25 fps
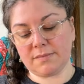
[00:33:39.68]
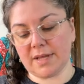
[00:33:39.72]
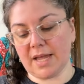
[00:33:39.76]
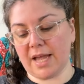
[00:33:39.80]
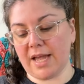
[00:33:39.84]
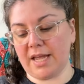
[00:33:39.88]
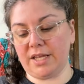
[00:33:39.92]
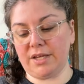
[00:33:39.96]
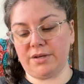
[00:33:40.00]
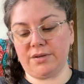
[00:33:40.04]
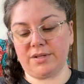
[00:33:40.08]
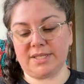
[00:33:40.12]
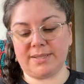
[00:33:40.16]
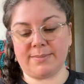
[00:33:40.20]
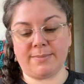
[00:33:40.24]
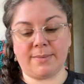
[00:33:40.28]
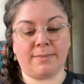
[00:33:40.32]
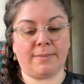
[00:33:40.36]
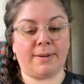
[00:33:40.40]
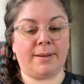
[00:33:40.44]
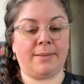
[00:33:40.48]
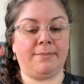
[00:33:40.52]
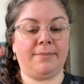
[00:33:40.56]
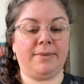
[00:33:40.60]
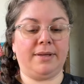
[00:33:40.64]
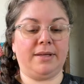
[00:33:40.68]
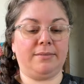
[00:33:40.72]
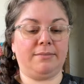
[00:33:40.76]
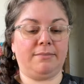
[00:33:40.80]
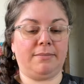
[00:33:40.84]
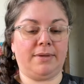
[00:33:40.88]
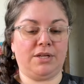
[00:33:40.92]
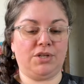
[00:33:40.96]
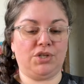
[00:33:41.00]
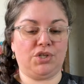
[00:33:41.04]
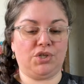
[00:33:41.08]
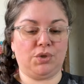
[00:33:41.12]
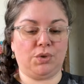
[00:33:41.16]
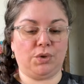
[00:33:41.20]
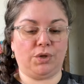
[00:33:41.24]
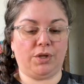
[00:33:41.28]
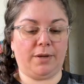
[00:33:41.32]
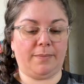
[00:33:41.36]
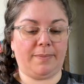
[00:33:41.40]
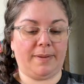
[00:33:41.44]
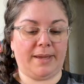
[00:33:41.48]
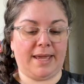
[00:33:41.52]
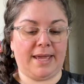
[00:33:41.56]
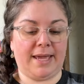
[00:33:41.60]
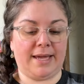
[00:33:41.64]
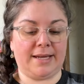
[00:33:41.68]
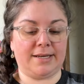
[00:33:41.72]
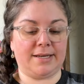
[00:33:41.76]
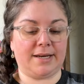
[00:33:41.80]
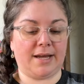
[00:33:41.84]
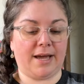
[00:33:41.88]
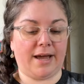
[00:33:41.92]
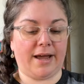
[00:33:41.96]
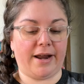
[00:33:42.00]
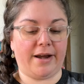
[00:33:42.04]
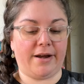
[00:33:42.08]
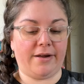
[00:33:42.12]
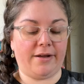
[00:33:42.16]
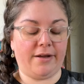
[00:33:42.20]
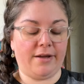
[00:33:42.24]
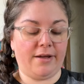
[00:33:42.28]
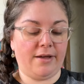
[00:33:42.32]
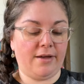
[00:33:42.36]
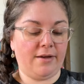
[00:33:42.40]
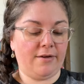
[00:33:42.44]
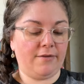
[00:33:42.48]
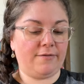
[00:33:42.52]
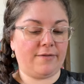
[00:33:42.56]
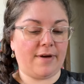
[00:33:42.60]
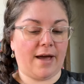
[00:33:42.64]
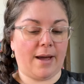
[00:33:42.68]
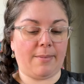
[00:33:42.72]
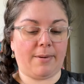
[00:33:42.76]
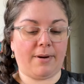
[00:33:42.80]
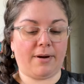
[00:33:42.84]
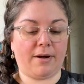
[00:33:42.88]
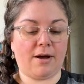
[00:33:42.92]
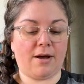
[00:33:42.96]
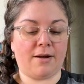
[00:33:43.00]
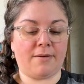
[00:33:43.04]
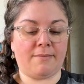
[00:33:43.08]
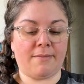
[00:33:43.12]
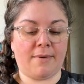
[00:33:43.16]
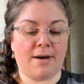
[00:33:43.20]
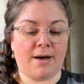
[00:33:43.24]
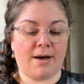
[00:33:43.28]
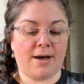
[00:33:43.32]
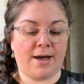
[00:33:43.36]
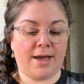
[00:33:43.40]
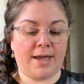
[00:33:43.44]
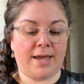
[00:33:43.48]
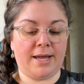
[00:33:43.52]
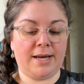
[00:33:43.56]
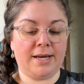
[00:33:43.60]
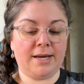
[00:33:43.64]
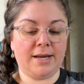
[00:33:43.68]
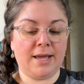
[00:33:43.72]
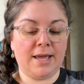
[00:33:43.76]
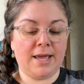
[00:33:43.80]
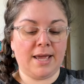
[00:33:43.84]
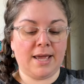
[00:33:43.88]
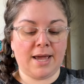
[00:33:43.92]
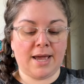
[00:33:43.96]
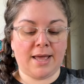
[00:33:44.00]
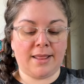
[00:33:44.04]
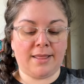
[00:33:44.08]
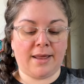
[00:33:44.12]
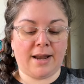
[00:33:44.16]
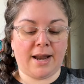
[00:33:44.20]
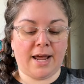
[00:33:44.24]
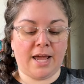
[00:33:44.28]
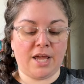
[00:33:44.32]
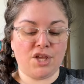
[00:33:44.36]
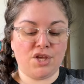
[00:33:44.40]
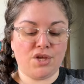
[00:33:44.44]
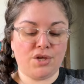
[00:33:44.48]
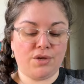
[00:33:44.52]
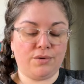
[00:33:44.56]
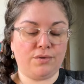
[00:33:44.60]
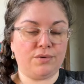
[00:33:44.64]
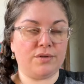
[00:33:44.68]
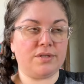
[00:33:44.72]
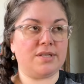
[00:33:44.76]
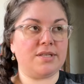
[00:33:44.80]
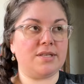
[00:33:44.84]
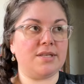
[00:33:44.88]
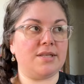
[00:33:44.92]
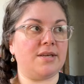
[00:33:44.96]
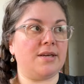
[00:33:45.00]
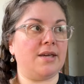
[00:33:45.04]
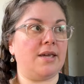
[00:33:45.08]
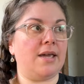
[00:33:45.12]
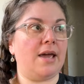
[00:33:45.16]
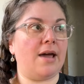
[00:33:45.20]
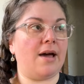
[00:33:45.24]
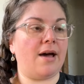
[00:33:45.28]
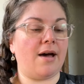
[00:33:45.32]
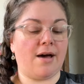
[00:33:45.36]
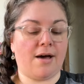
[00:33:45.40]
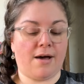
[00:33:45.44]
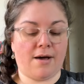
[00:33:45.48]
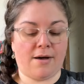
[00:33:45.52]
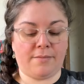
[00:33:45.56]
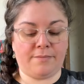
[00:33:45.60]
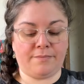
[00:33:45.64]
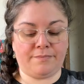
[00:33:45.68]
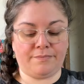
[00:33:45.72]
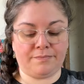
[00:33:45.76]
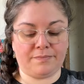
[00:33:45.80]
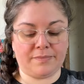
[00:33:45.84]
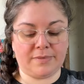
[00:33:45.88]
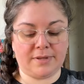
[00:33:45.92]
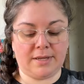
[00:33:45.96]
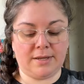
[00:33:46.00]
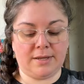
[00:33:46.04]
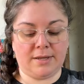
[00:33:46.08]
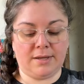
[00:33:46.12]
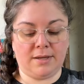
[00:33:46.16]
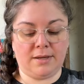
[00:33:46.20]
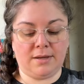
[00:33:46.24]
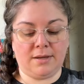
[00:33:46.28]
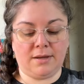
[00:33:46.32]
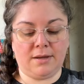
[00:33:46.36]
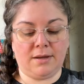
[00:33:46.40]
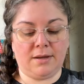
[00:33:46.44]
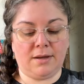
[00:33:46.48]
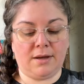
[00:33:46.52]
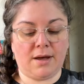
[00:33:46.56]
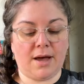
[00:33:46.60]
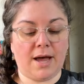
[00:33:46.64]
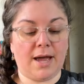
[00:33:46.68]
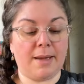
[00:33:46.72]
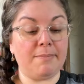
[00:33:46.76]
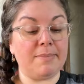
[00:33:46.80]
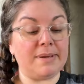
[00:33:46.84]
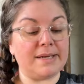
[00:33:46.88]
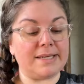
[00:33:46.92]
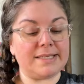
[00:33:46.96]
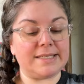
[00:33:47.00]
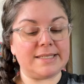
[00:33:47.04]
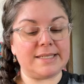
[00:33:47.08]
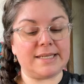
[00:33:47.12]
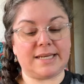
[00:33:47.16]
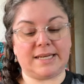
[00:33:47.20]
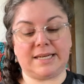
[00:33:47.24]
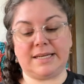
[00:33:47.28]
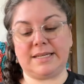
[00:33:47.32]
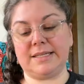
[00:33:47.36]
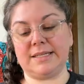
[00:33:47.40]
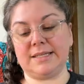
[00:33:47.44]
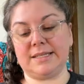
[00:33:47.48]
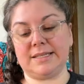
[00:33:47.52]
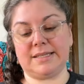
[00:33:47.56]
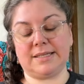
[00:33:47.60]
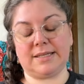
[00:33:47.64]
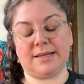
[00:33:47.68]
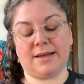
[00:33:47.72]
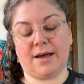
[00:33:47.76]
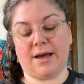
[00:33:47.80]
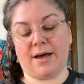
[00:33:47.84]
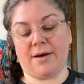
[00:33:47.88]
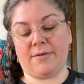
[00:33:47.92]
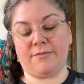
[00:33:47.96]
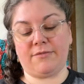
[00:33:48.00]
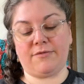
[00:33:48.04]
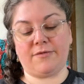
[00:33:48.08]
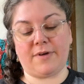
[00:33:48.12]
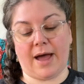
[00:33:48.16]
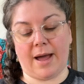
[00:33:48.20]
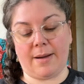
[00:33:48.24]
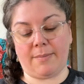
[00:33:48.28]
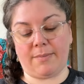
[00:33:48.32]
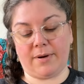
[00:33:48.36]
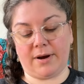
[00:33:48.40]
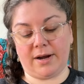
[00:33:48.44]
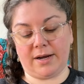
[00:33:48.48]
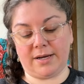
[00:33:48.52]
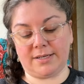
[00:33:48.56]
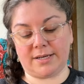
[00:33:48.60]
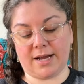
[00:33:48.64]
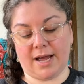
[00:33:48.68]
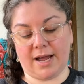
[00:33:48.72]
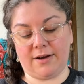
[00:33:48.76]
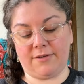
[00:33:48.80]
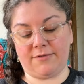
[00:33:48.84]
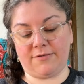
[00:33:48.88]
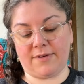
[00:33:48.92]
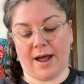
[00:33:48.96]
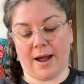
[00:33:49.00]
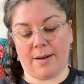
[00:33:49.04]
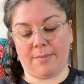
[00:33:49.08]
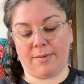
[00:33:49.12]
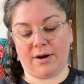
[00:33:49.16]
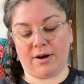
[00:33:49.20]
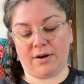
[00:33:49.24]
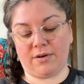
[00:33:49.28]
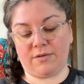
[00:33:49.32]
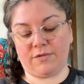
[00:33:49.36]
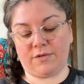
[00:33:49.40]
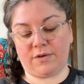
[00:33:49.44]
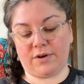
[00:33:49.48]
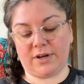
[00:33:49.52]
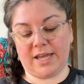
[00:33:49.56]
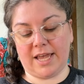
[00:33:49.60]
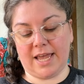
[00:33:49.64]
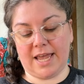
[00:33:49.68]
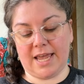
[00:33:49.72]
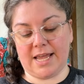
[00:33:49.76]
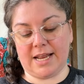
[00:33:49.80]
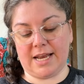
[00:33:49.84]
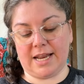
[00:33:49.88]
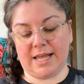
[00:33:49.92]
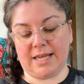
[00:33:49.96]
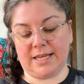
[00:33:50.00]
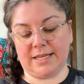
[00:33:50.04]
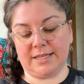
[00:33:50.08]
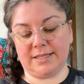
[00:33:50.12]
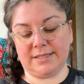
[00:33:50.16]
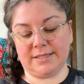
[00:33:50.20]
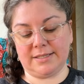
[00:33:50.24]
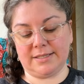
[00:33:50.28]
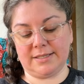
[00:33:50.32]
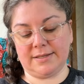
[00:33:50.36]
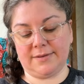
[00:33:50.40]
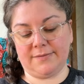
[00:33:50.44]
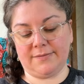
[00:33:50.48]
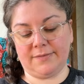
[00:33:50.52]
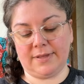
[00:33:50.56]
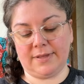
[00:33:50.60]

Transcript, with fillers: I used some of my Mint Julep hand-dyed fabric on mine. And then I used the um, Hibiscus um, fabric, dyed fabric for Katie's.